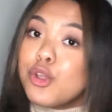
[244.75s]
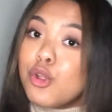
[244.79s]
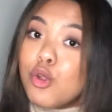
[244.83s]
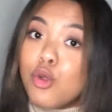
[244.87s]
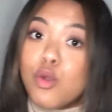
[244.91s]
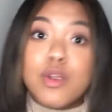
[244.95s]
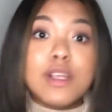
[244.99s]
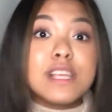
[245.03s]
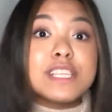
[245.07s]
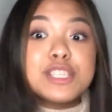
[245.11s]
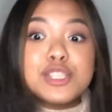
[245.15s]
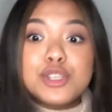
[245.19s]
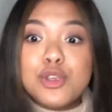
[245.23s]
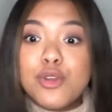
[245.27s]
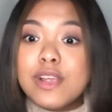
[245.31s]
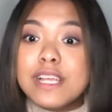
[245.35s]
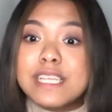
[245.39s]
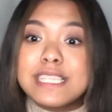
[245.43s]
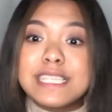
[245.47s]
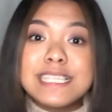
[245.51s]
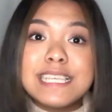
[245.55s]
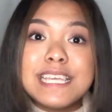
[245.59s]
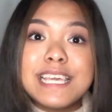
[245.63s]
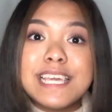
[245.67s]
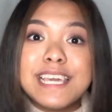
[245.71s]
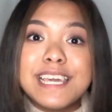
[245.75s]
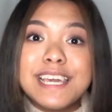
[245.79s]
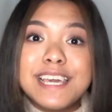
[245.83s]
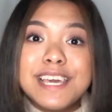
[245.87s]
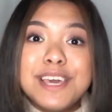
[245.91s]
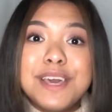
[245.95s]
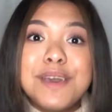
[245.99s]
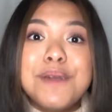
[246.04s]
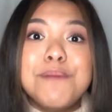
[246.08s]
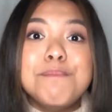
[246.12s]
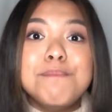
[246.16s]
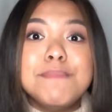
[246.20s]
Chris Christie,
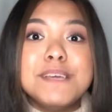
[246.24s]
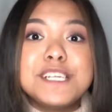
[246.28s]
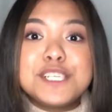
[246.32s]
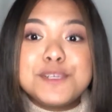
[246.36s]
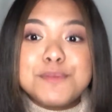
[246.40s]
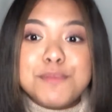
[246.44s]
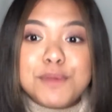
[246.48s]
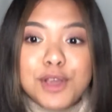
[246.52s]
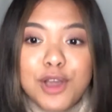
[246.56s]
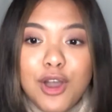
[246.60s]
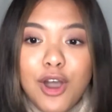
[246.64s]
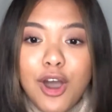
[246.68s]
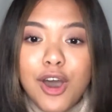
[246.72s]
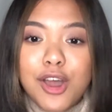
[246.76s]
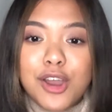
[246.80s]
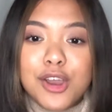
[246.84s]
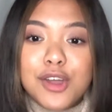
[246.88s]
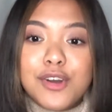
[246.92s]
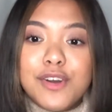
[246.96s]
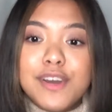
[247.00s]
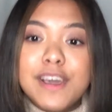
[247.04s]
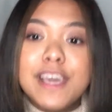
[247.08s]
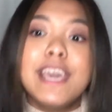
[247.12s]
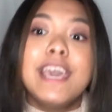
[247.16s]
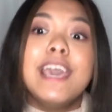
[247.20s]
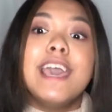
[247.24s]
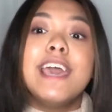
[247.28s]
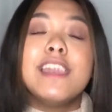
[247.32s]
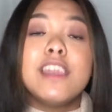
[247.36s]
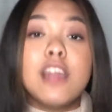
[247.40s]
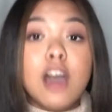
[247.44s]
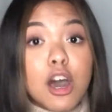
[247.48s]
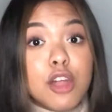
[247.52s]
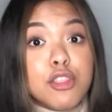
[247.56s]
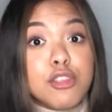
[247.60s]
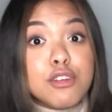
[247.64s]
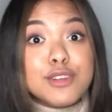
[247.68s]
Mitch McConnell,
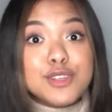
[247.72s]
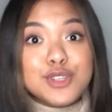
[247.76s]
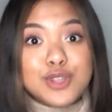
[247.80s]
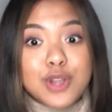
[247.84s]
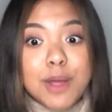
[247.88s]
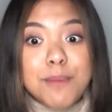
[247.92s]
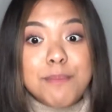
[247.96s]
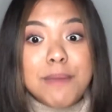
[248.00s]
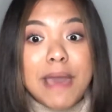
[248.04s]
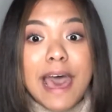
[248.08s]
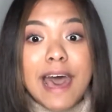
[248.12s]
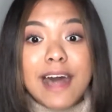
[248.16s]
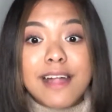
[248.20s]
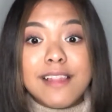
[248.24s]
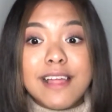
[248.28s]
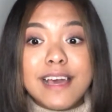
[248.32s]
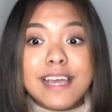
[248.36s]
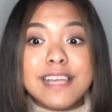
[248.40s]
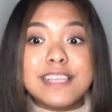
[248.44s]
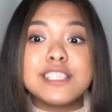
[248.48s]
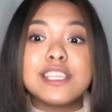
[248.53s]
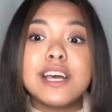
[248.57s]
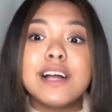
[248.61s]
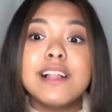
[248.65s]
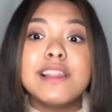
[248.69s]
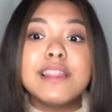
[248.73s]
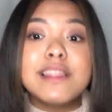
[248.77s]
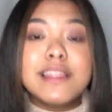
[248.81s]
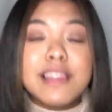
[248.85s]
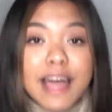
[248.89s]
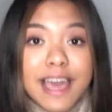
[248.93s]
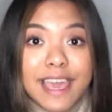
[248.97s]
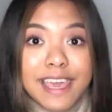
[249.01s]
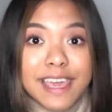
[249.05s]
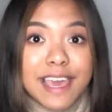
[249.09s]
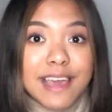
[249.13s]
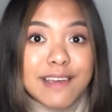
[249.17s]
and other Trump allies
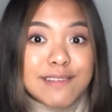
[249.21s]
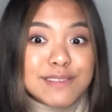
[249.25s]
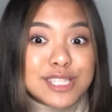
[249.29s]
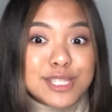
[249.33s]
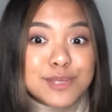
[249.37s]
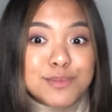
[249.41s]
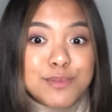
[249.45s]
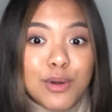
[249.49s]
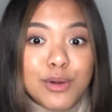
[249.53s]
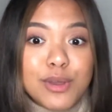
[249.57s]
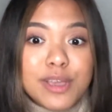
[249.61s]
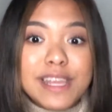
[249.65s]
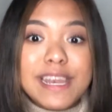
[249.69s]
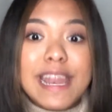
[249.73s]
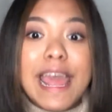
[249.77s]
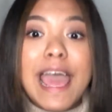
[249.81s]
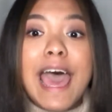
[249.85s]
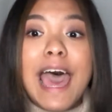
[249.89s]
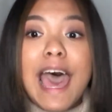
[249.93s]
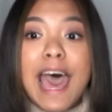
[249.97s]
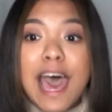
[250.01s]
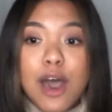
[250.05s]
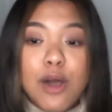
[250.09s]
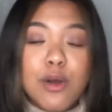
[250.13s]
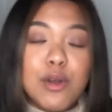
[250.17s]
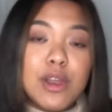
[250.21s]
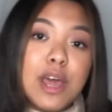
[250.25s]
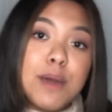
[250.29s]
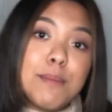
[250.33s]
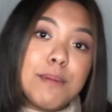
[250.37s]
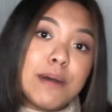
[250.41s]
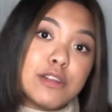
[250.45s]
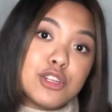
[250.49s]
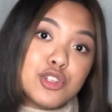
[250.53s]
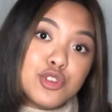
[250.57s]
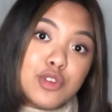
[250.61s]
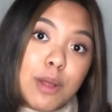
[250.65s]
alike have spoken out
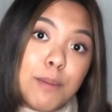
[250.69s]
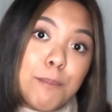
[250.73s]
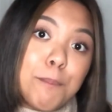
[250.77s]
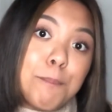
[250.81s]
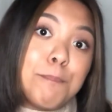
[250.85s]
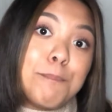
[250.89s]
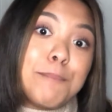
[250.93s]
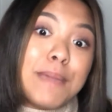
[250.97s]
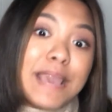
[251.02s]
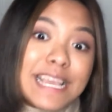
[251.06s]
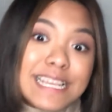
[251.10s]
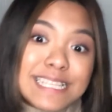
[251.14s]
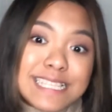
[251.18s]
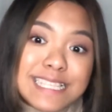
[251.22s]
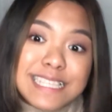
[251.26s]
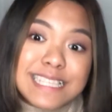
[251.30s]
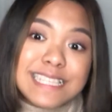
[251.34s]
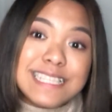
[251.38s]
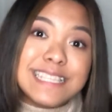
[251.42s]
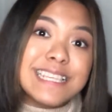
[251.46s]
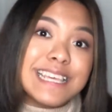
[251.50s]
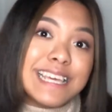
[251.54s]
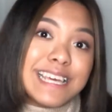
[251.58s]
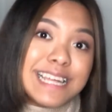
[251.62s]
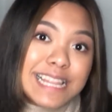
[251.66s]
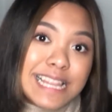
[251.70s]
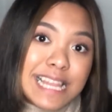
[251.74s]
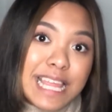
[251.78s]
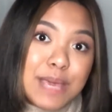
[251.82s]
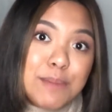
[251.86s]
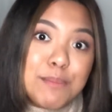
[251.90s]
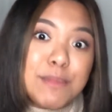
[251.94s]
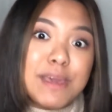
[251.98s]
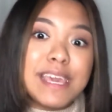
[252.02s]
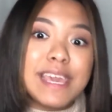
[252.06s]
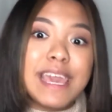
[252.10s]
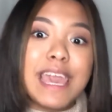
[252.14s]
about Trump baselessly
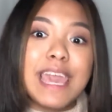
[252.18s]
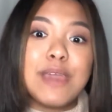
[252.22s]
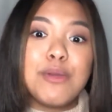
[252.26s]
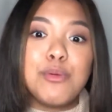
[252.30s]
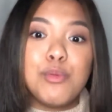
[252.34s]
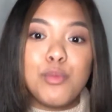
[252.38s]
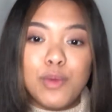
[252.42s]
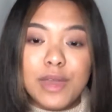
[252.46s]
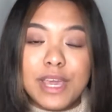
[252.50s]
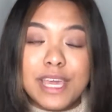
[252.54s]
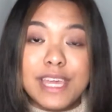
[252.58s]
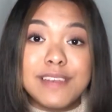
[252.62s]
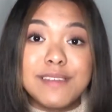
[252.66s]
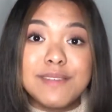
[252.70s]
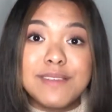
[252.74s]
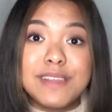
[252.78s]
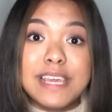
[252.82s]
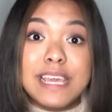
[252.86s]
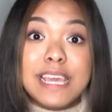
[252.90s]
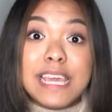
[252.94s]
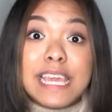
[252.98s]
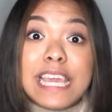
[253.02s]
claiming a win.